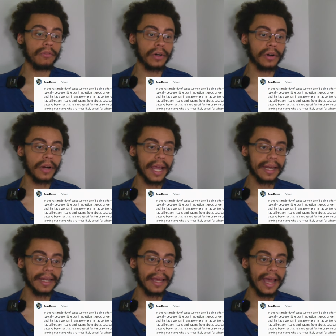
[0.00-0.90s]
over her
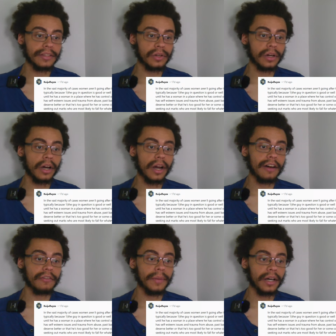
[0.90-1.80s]
and has her cut
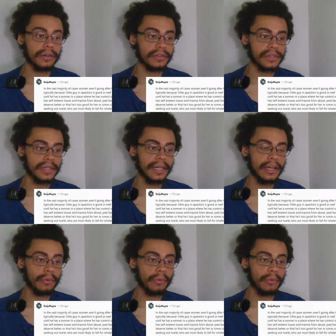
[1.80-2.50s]
off from others,